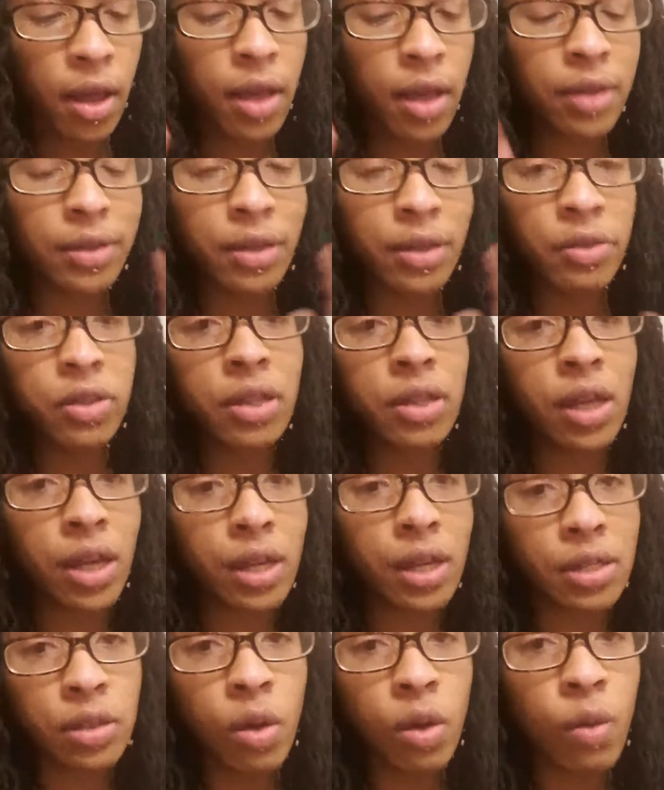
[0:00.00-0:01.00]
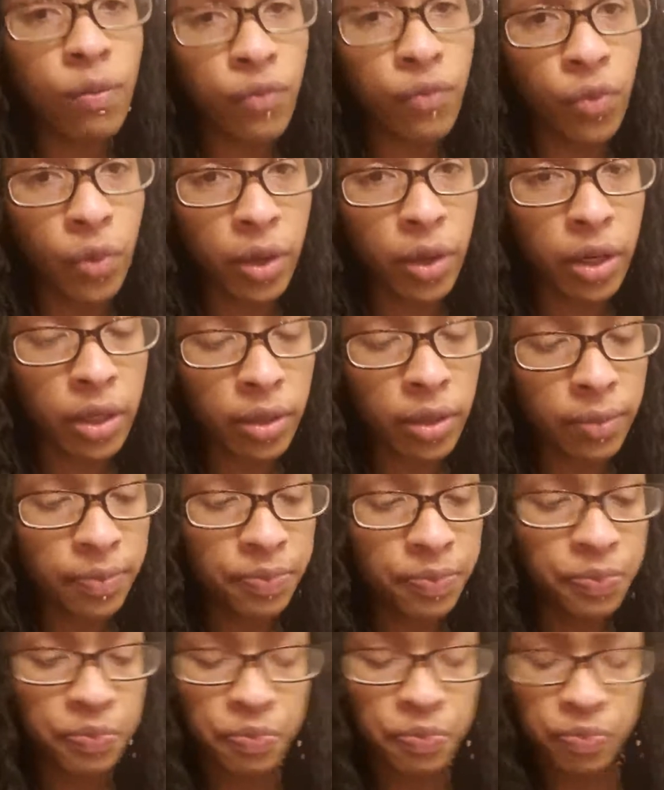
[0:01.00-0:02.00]
they're saying it's hopeful in it.
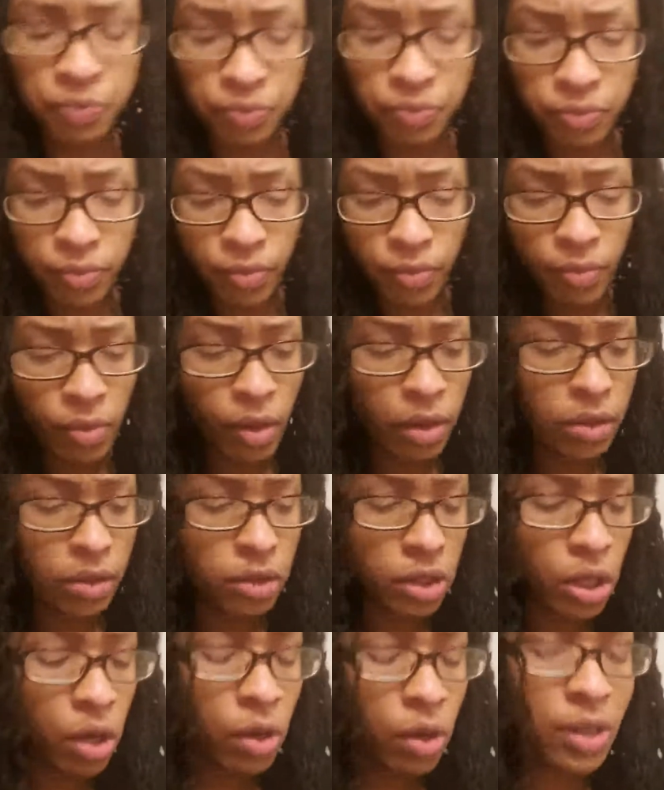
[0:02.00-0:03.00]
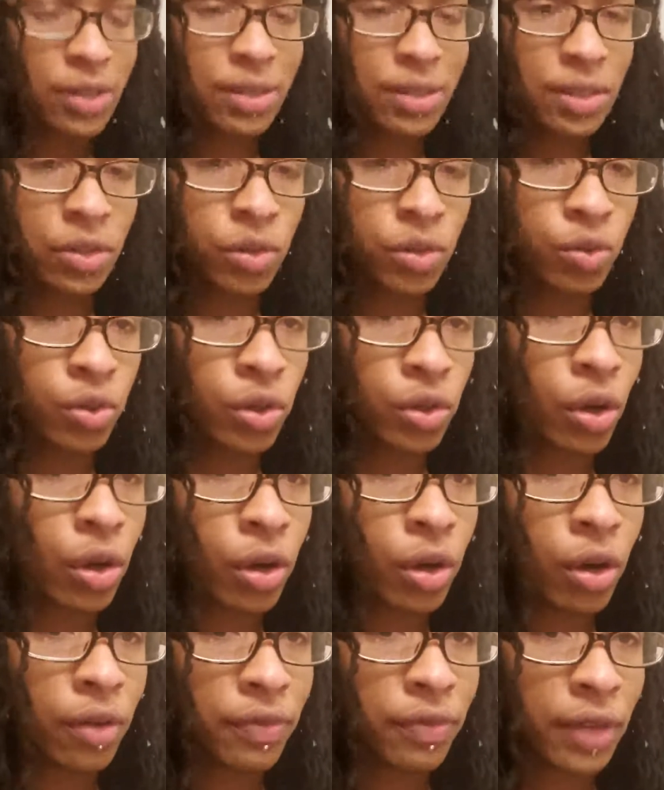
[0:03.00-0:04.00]
So it's, you
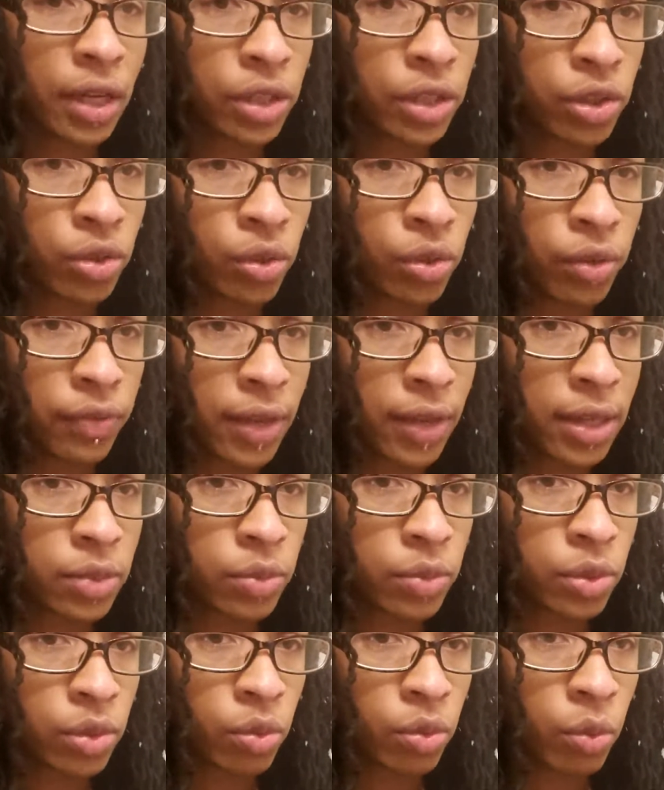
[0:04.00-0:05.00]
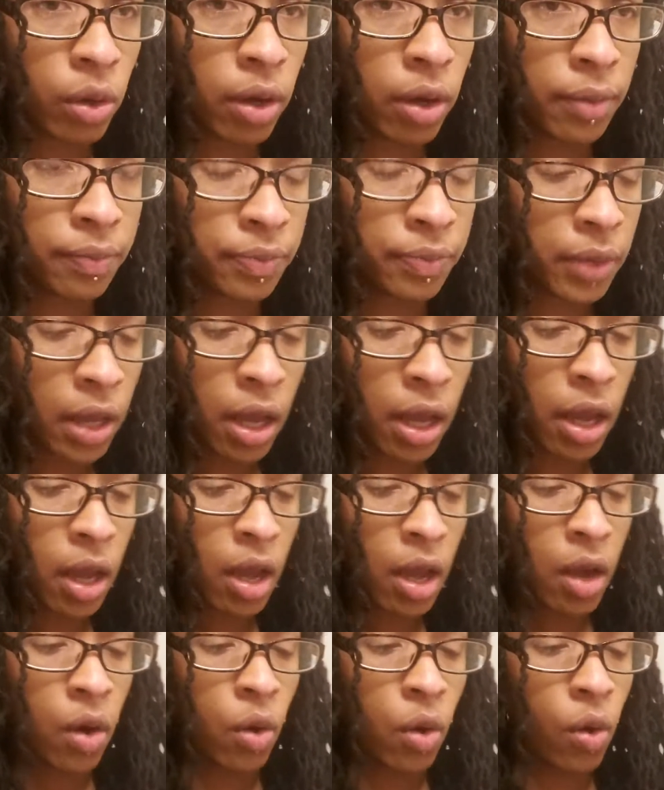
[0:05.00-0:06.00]
start off not sure if that's what you want,
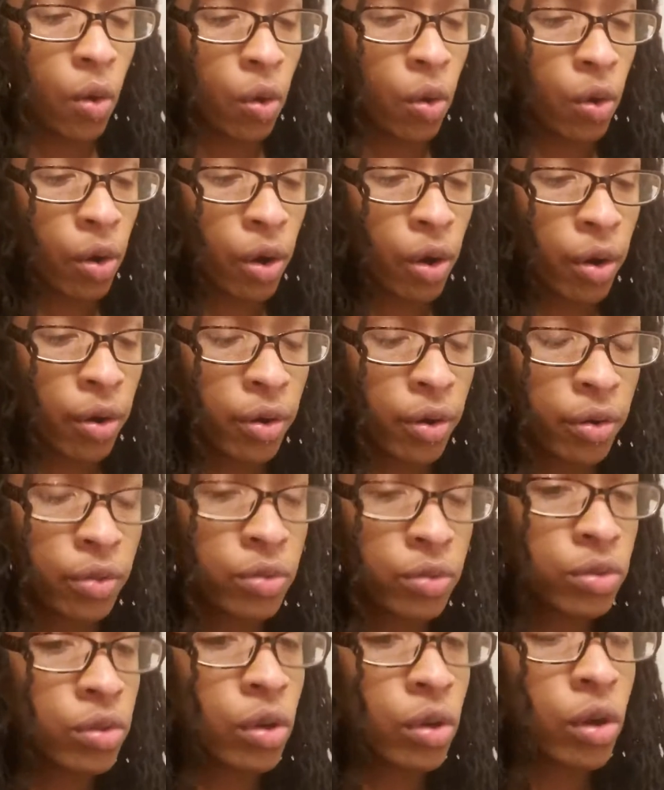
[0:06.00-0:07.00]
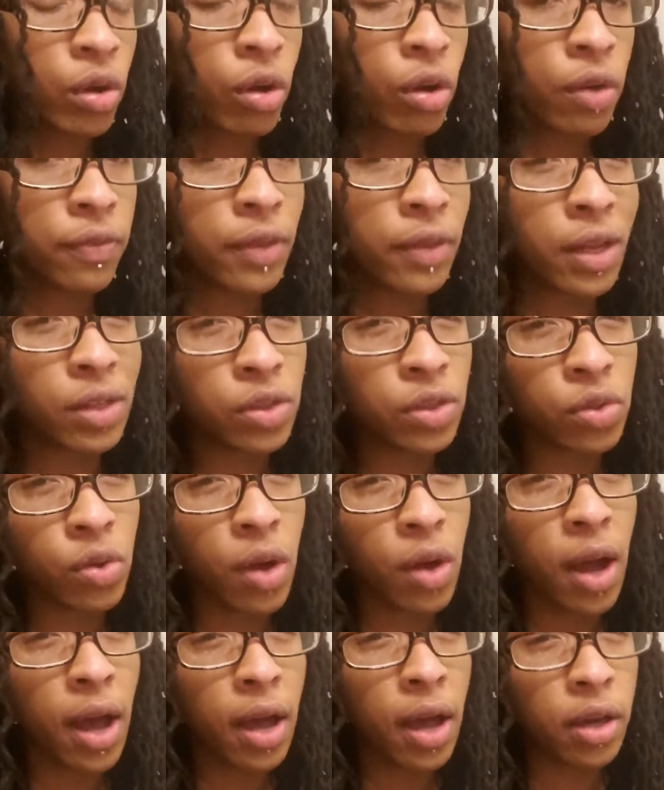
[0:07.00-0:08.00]
or you start off not
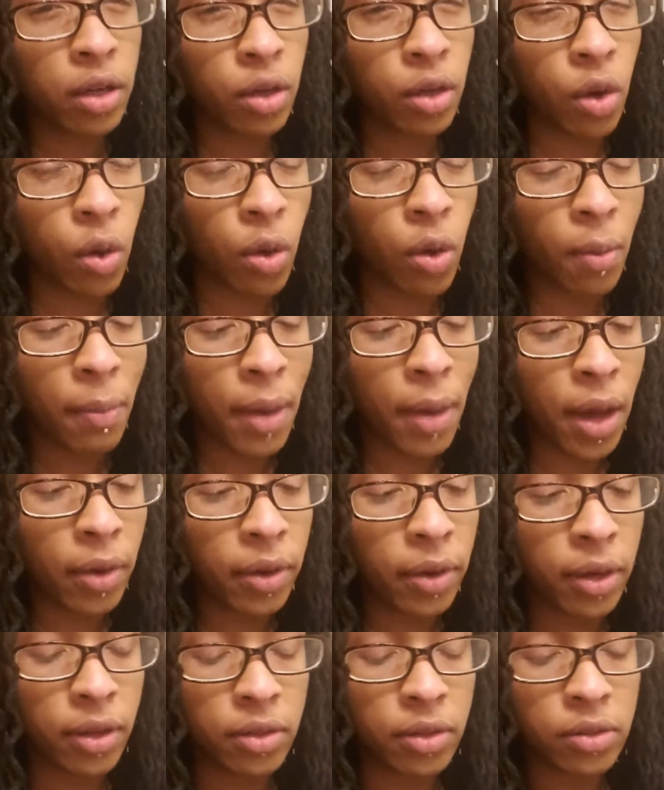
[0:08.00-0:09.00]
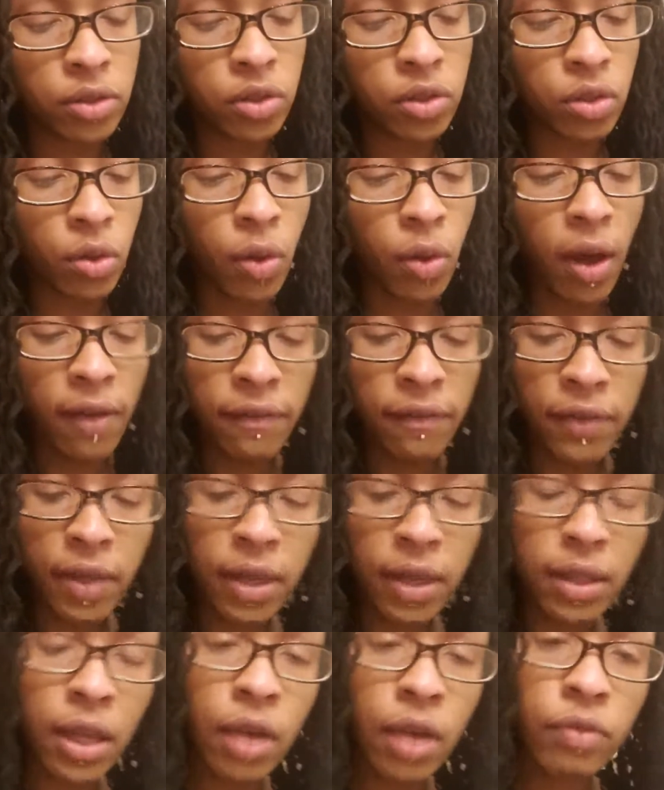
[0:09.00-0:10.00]
sure how to go about it. So I feel
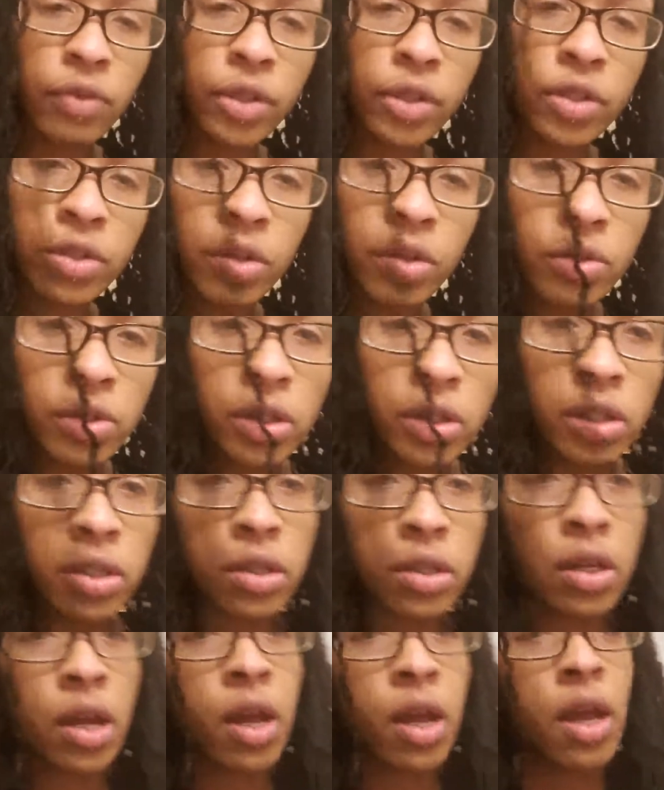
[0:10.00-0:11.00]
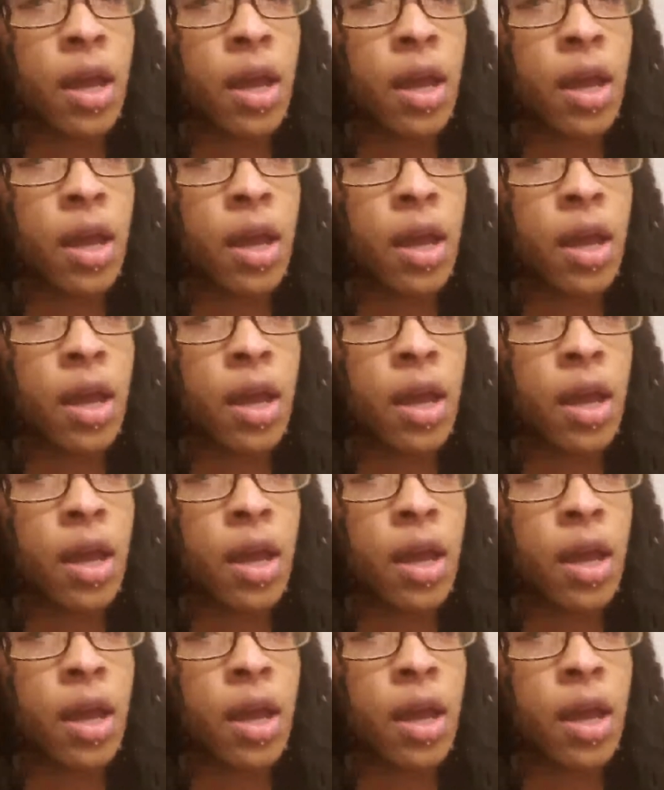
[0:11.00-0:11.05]
like that researching,